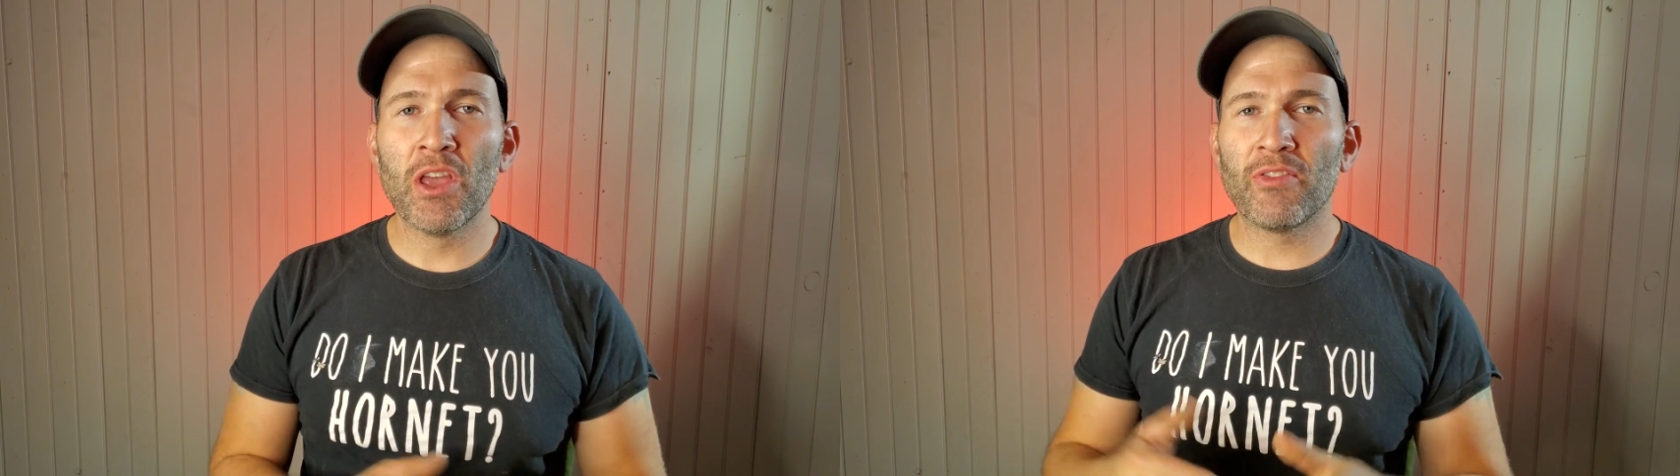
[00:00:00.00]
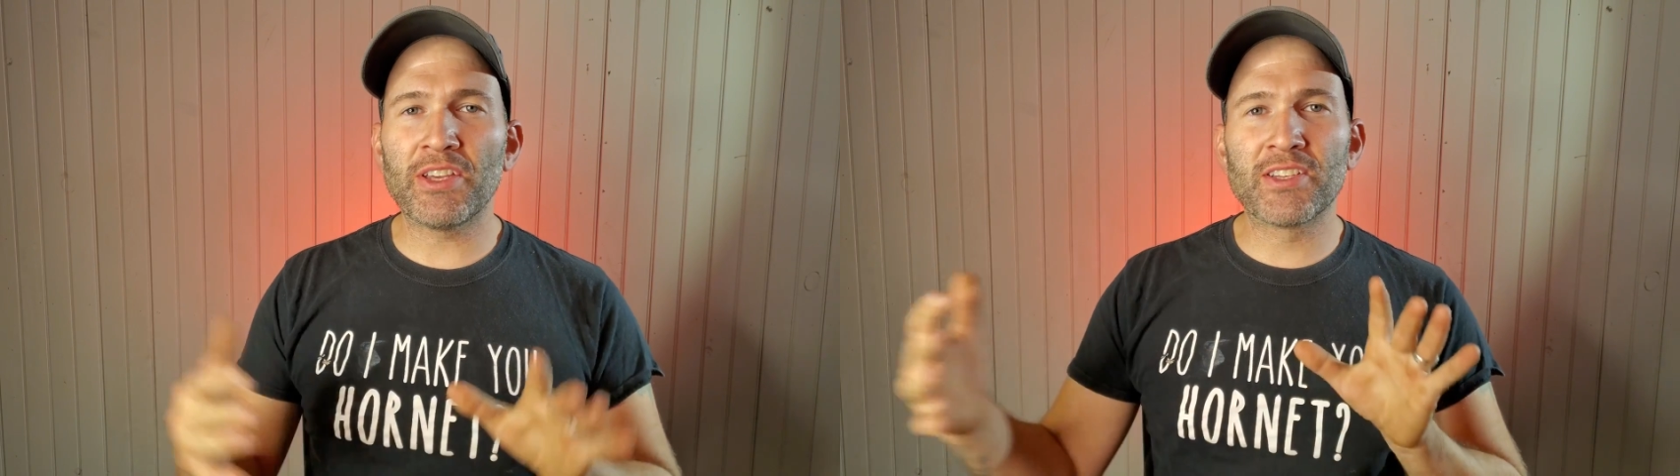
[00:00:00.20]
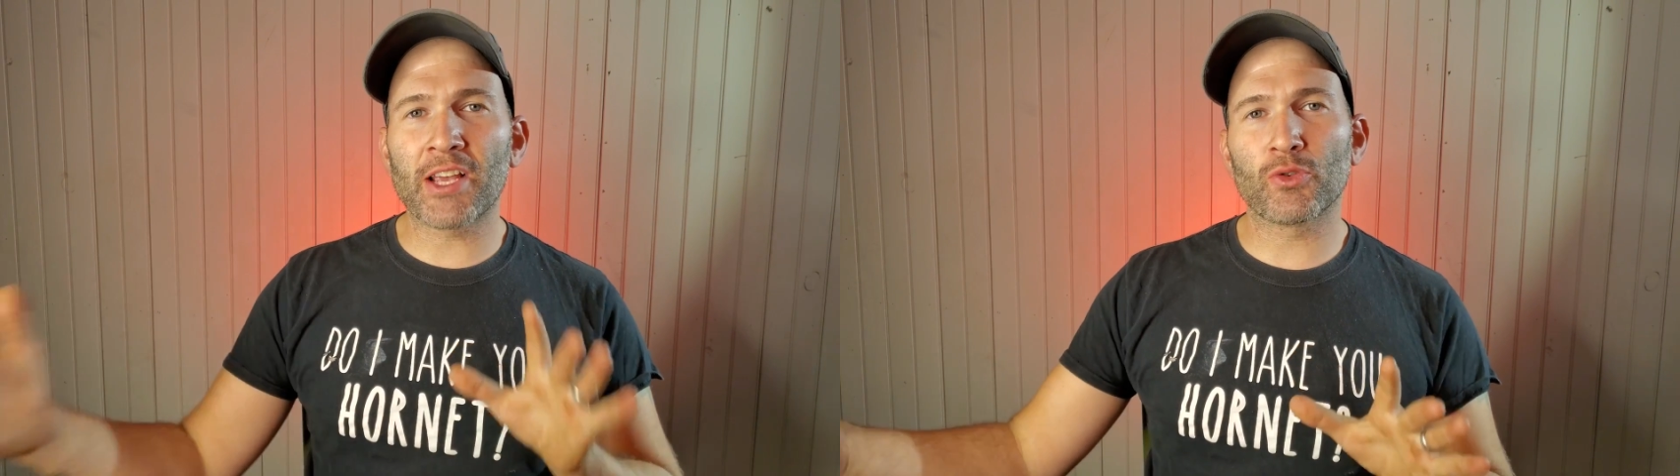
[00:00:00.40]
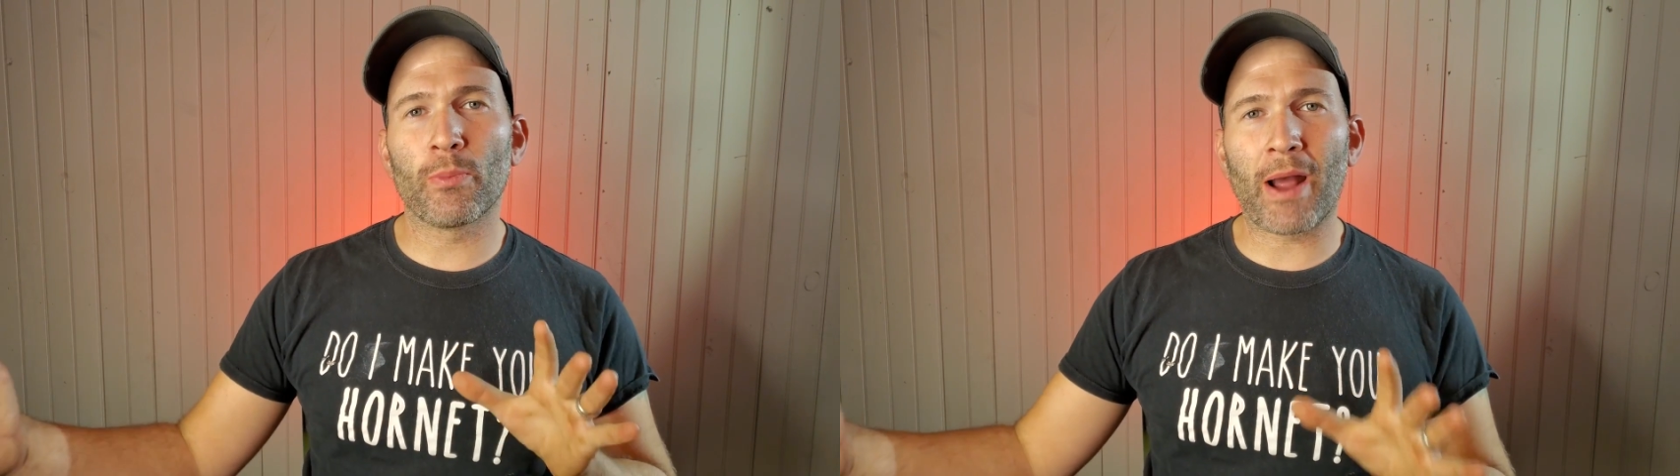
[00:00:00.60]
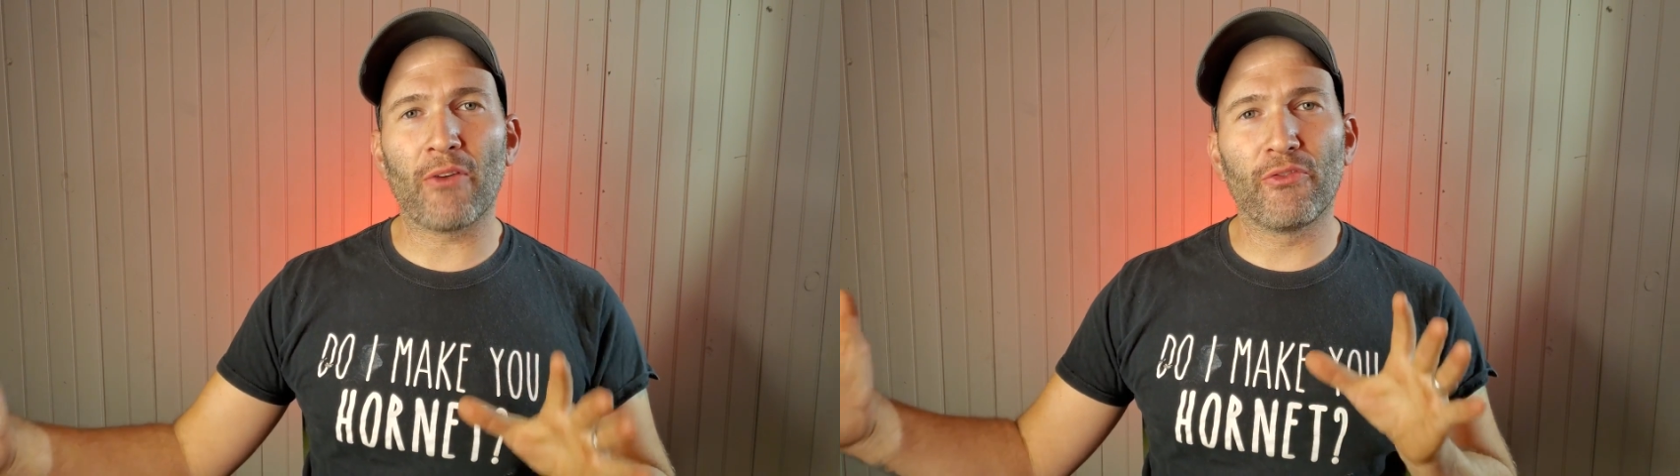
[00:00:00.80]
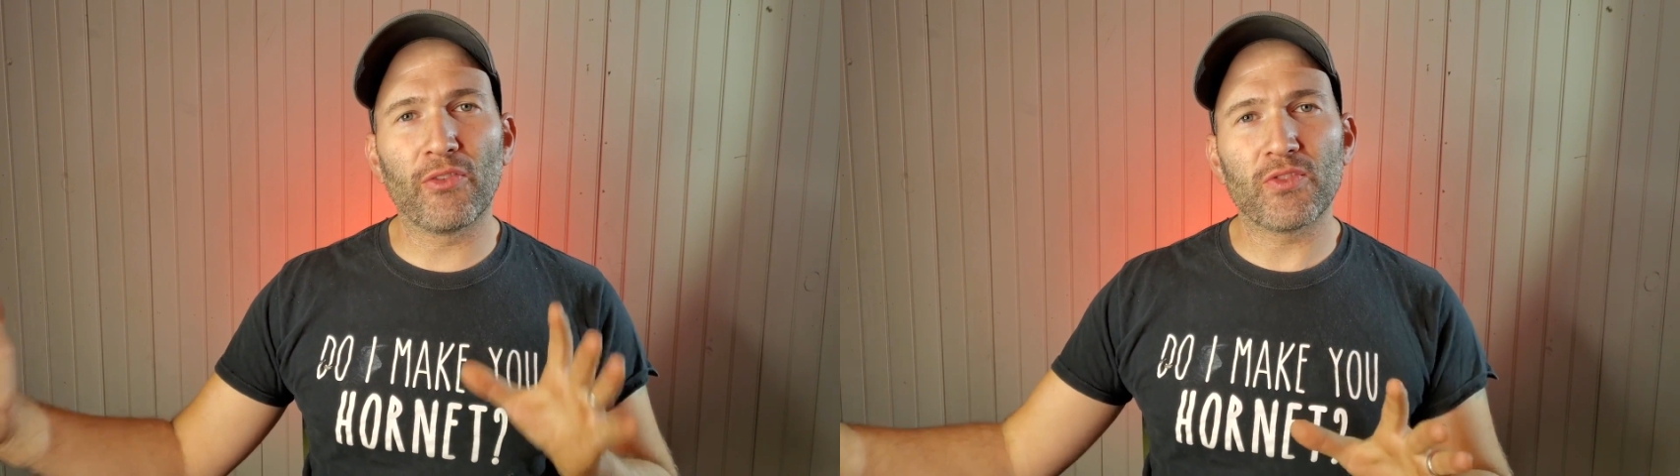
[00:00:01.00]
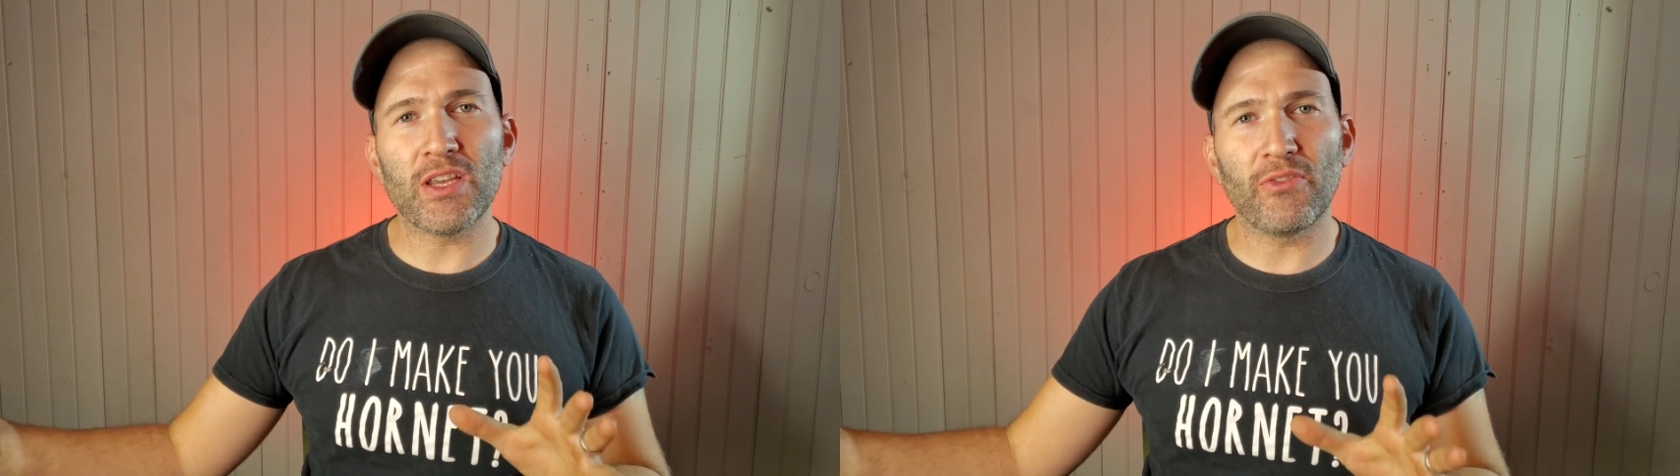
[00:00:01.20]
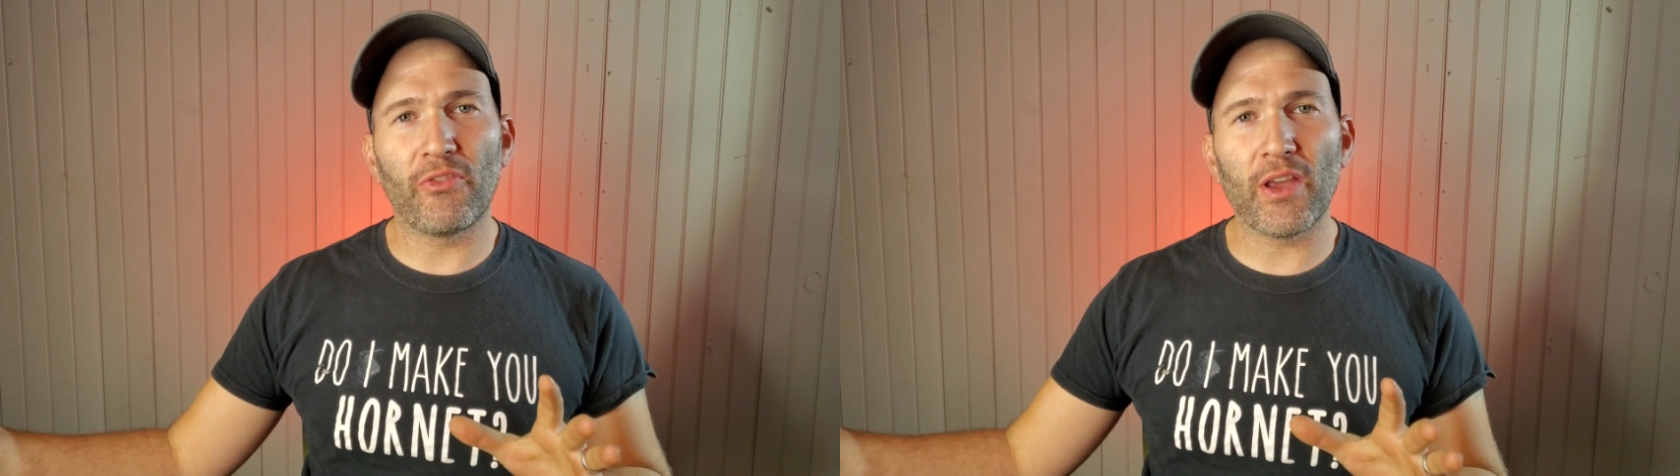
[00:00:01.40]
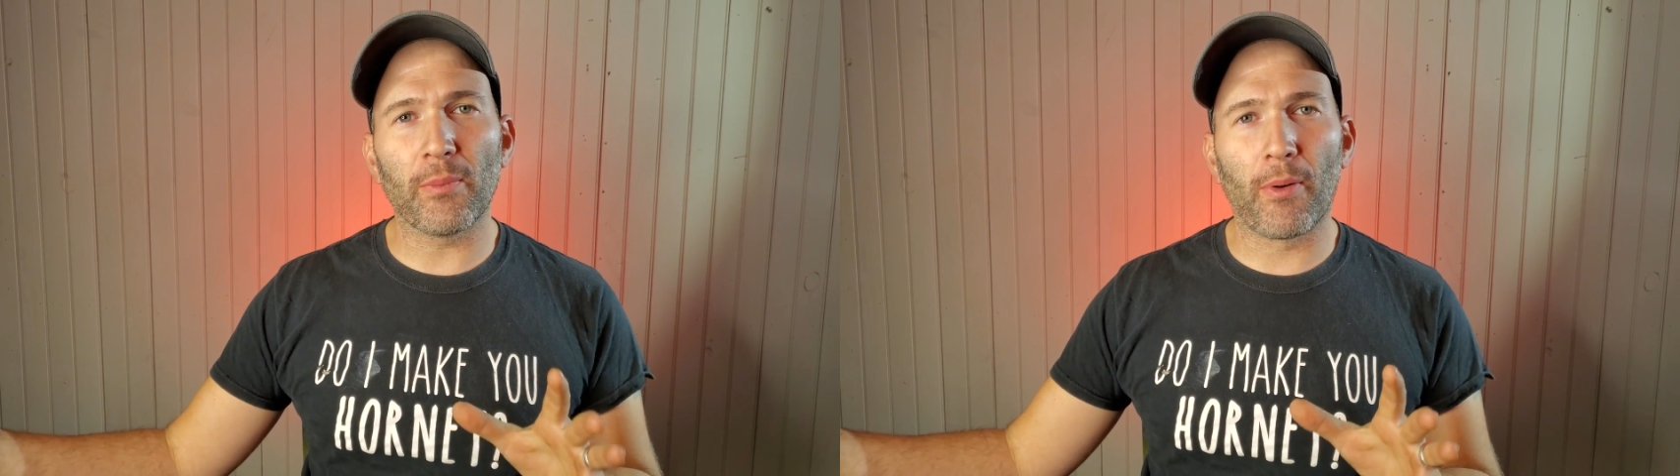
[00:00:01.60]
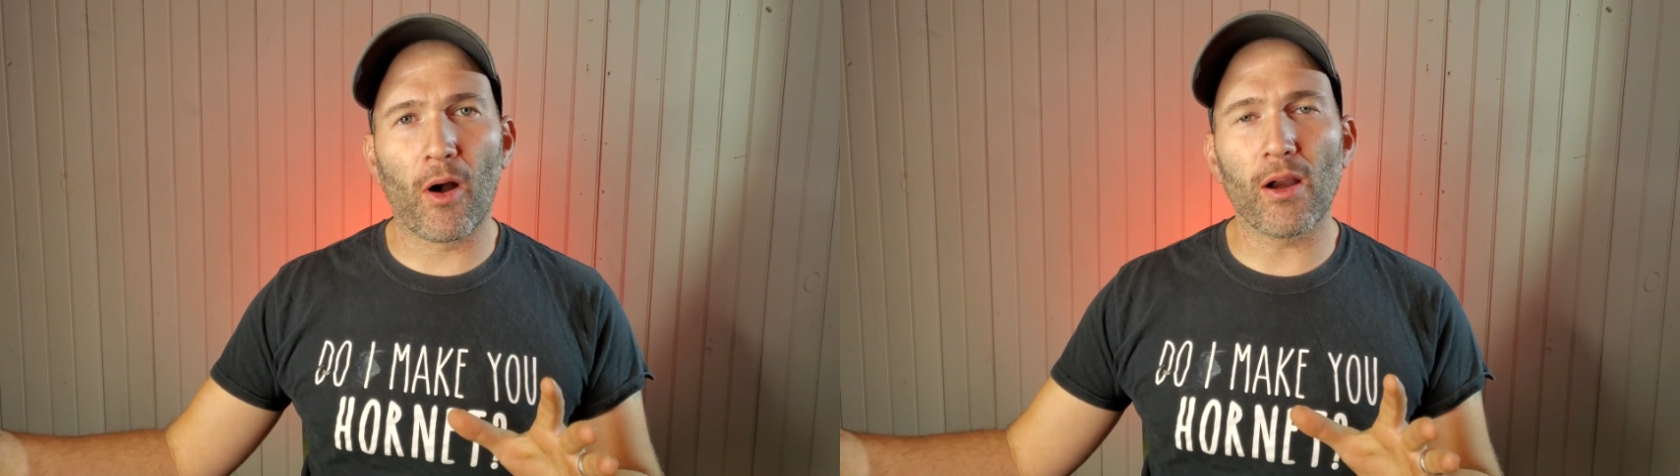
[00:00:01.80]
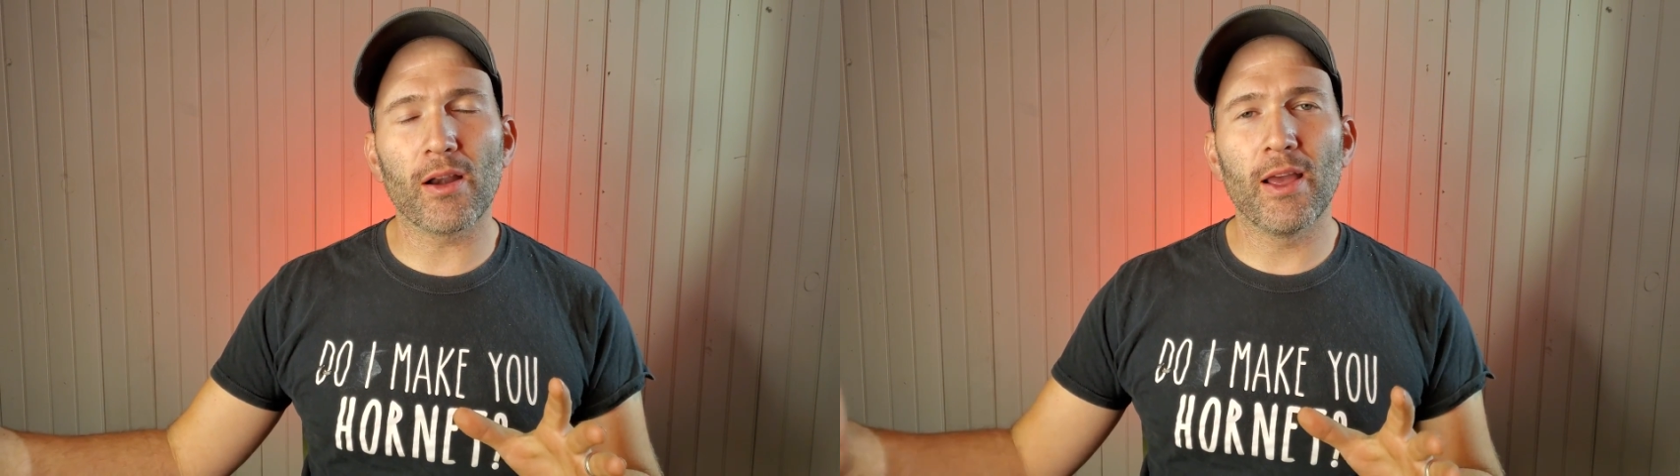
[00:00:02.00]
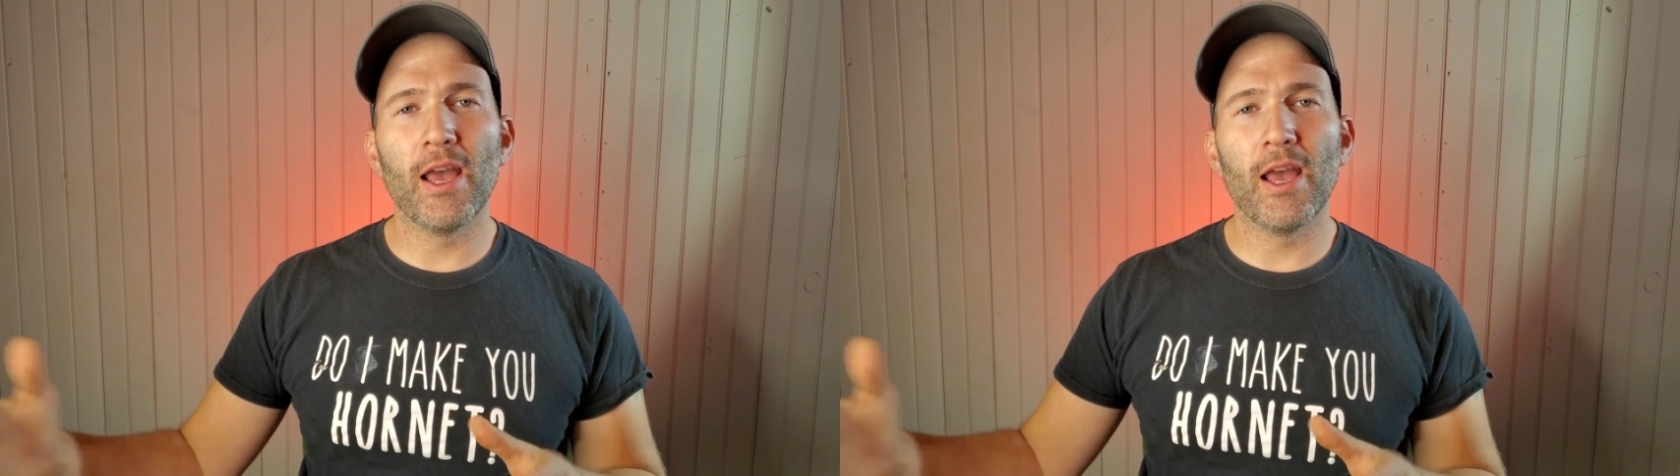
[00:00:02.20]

These nests were about 15 feet apart,